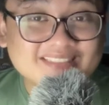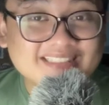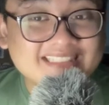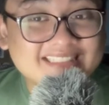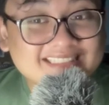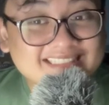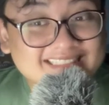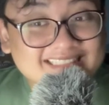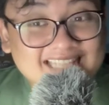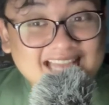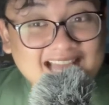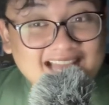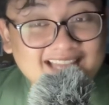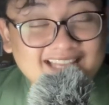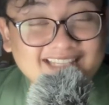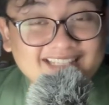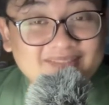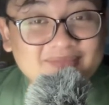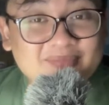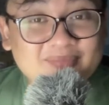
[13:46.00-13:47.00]

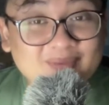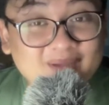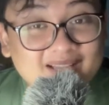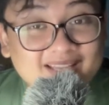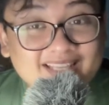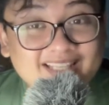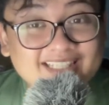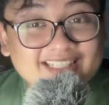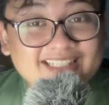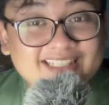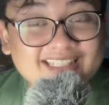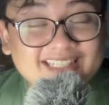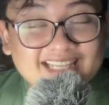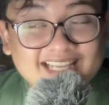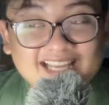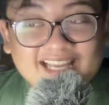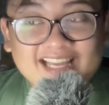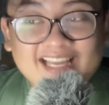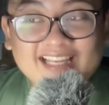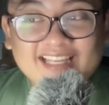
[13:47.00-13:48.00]
sad, but
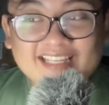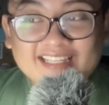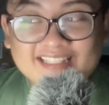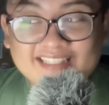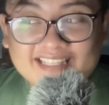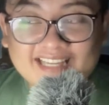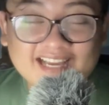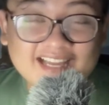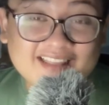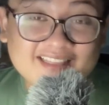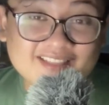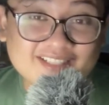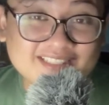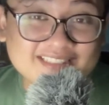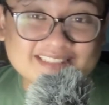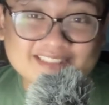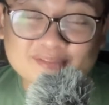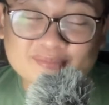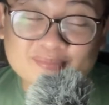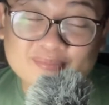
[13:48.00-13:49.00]
yeah, there's
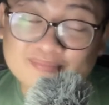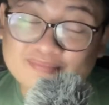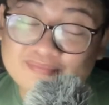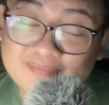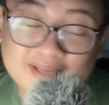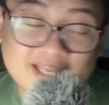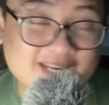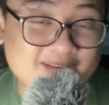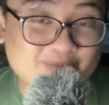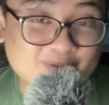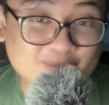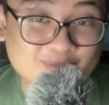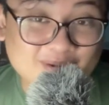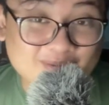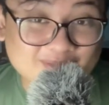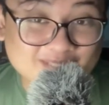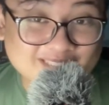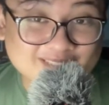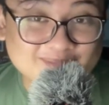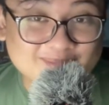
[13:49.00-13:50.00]
still many more
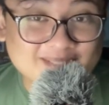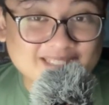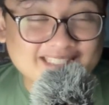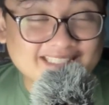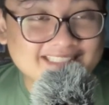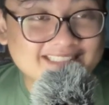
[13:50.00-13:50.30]
memories to make.